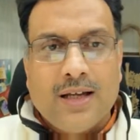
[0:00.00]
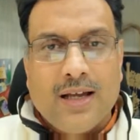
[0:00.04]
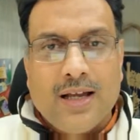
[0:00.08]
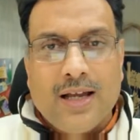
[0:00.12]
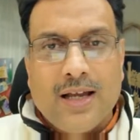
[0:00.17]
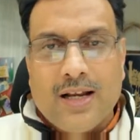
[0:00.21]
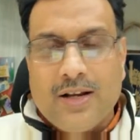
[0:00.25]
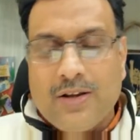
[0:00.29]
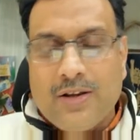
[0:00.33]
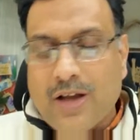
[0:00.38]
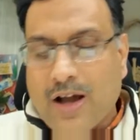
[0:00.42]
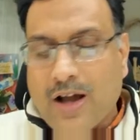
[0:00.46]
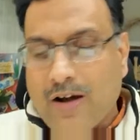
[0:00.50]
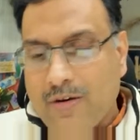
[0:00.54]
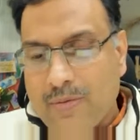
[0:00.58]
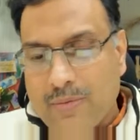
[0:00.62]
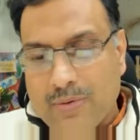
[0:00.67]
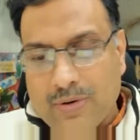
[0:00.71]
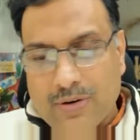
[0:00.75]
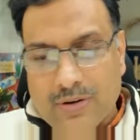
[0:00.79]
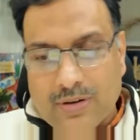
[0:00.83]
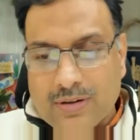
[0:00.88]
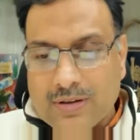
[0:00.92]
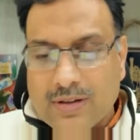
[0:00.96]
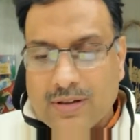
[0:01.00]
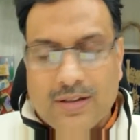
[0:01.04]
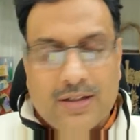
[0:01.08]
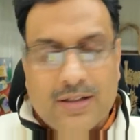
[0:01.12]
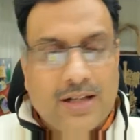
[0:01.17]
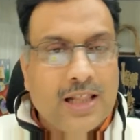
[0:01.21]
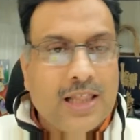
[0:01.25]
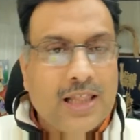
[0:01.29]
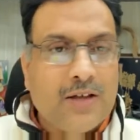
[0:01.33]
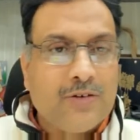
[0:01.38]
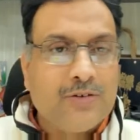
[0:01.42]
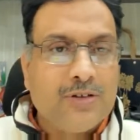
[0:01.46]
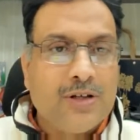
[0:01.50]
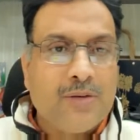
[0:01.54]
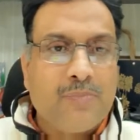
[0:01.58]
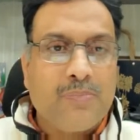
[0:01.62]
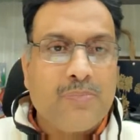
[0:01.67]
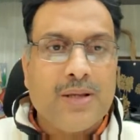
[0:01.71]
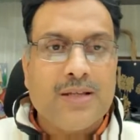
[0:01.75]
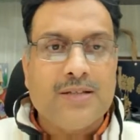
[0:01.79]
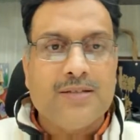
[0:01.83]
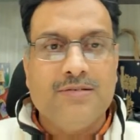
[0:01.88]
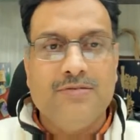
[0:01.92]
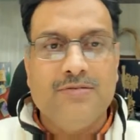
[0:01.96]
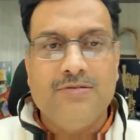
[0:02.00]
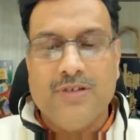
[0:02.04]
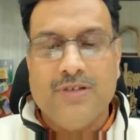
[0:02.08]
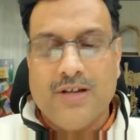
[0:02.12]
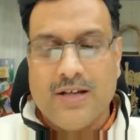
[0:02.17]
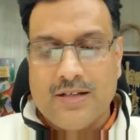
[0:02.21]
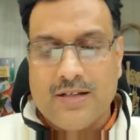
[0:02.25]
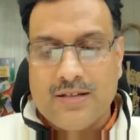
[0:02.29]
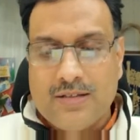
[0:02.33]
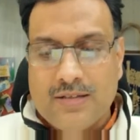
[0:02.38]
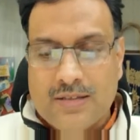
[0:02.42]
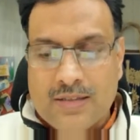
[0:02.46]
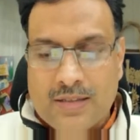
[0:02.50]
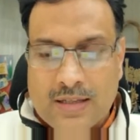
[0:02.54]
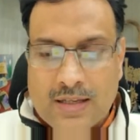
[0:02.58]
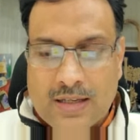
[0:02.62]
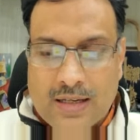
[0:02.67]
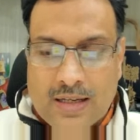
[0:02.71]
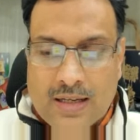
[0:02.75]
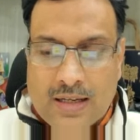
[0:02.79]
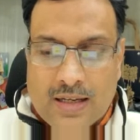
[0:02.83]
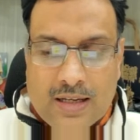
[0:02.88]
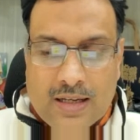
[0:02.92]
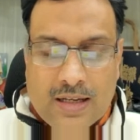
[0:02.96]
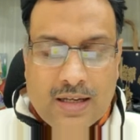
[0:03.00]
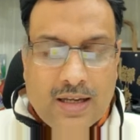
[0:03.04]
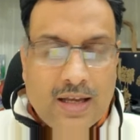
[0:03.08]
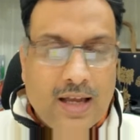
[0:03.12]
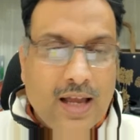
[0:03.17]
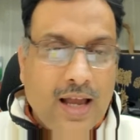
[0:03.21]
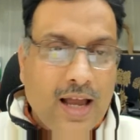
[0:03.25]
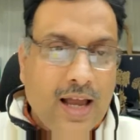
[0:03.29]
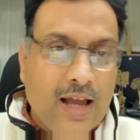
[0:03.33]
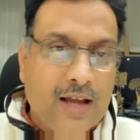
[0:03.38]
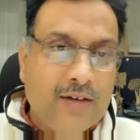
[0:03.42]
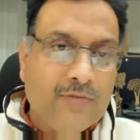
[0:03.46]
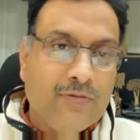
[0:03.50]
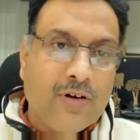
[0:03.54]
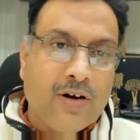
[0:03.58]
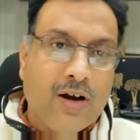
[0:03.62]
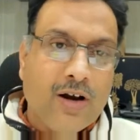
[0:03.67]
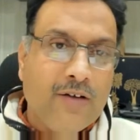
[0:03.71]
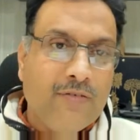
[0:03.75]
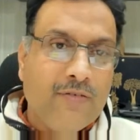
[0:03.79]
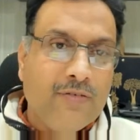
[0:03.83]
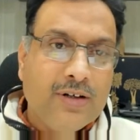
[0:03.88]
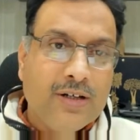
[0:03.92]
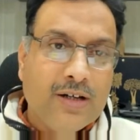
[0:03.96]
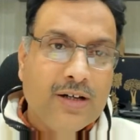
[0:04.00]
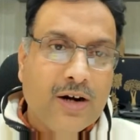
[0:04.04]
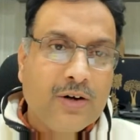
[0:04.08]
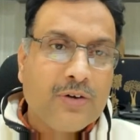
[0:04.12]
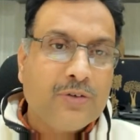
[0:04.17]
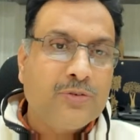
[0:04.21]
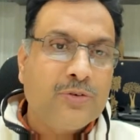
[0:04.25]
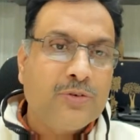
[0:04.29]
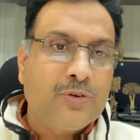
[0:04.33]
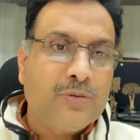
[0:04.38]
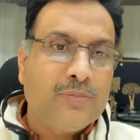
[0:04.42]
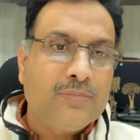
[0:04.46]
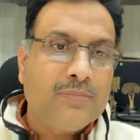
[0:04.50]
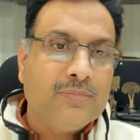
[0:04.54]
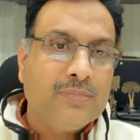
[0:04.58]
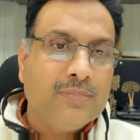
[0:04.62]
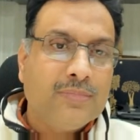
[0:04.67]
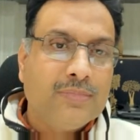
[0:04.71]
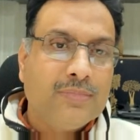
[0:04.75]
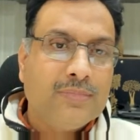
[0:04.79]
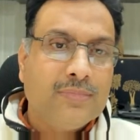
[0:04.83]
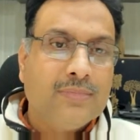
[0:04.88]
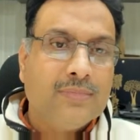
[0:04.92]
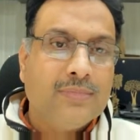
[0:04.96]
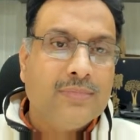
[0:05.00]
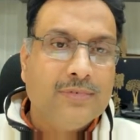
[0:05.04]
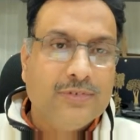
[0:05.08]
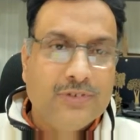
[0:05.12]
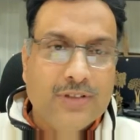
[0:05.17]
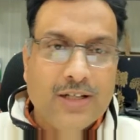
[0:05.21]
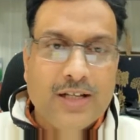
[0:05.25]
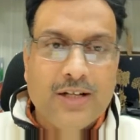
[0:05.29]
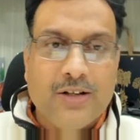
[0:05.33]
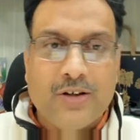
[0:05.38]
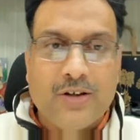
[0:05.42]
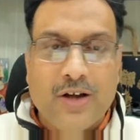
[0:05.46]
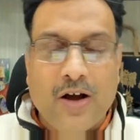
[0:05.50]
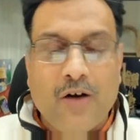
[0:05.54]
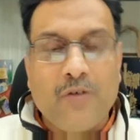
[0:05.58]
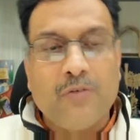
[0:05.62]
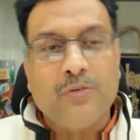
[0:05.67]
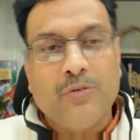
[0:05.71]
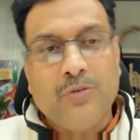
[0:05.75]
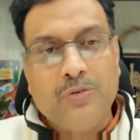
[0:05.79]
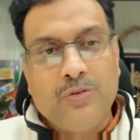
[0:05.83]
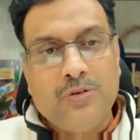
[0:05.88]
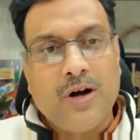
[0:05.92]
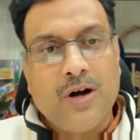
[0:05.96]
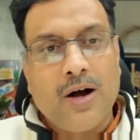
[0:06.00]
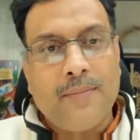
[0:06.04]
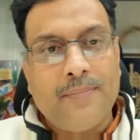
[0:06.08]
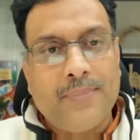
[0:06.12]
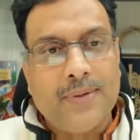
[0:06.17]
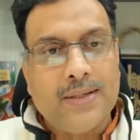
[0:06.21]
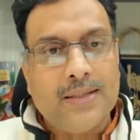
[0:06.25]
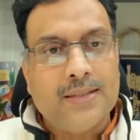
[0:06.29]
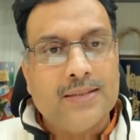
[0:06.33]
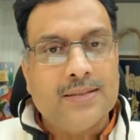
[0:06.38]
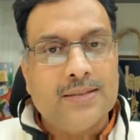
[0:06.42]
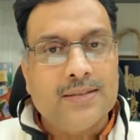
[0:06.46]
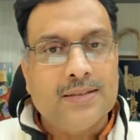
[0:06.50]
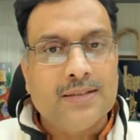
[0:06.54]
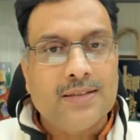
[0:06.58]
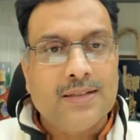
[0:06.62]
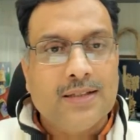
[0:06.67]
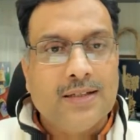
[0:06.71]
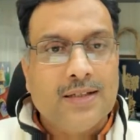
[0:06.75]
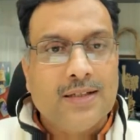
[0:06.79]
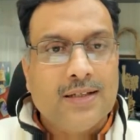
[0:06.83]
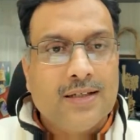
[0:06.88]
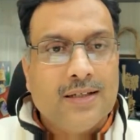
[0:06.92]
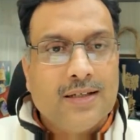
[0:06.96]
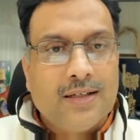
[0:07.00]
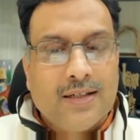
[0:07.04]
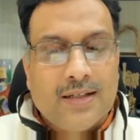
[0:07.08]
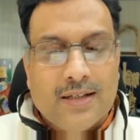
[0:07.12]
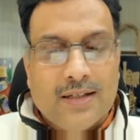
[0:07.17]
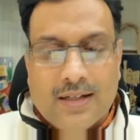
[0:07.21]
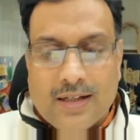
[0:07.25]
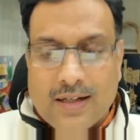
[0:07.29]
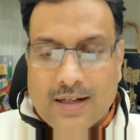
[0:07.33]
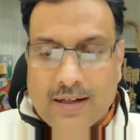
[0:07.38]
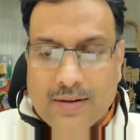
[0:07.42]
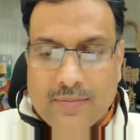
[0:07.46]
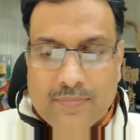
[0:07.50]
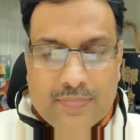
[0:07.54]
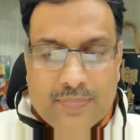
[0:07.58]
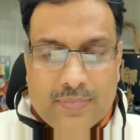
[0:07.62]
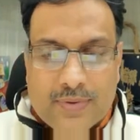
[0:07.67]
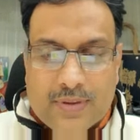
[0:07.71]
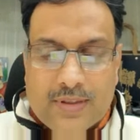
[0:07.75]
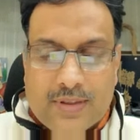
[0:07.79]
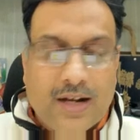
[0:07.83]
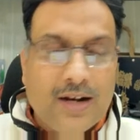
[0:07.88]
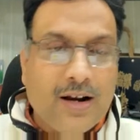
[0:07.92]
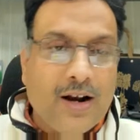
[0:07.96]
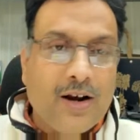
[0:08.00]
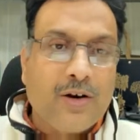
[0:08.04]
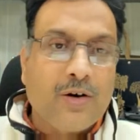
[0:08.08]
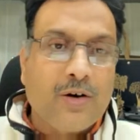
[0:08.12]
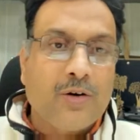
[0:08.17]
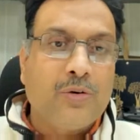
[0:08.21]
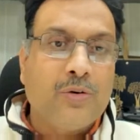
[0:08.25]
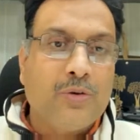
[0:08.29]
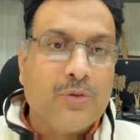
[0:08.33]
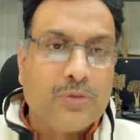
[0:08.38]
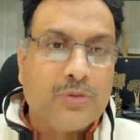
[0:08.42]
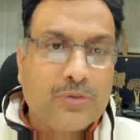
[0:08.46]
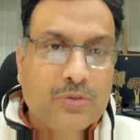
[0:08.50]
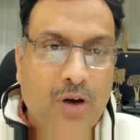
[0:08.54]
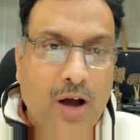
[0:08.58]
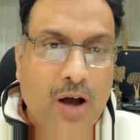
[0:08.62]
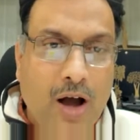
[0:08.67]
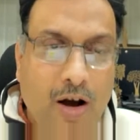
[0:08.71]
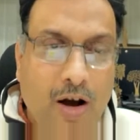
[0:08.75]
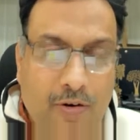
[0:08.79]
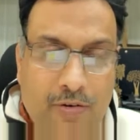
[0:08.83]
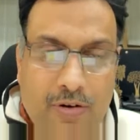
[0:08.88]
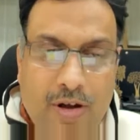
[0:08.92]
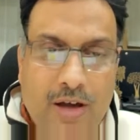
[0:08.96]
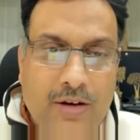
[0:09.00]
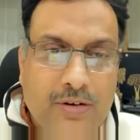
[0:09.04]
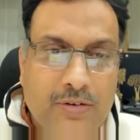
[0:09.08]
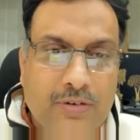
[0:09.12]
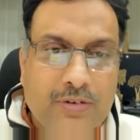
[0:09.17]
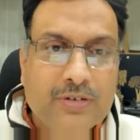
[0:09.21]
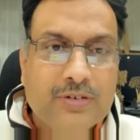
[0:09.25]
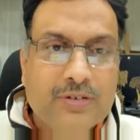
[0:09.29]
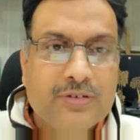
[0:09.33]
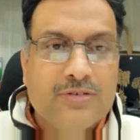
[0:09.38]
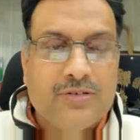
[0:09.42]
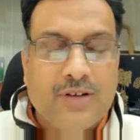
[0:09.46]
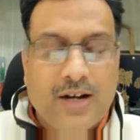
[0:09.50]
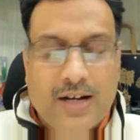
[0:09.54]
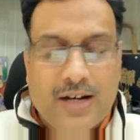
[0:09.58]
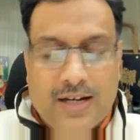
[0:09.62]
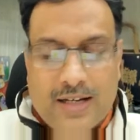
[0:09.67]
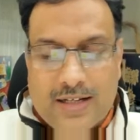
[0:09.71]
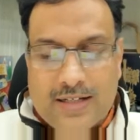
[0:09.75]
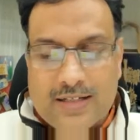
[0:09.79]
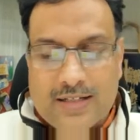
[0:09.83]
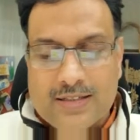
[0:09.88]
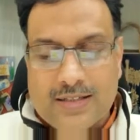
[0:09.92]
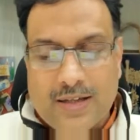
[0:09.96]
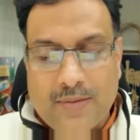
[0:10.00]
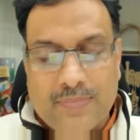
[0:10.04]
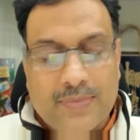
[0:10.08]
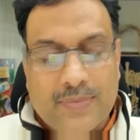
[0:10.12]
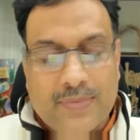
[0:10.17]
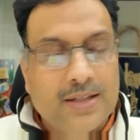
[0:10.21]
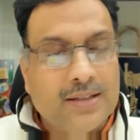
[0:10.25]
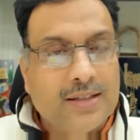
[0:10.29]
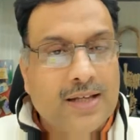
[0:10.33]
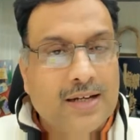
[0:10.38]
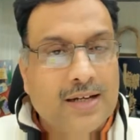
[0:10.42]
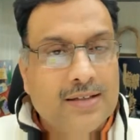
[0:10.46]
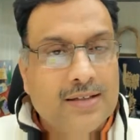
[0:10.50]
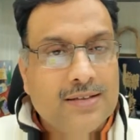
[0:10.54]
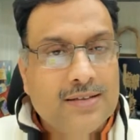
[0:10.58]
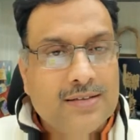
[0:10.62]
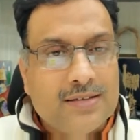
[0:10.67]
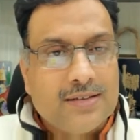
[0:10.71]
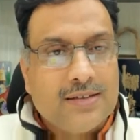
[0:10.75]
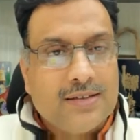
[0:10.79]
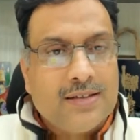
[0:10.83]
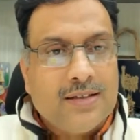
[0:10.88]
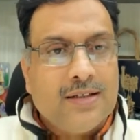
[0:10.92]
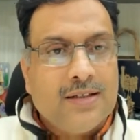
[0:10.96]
and you have about 10,000 plus genes. And for every autosome gene, you have 2 copies that undergo. So how we are going to study is something that is,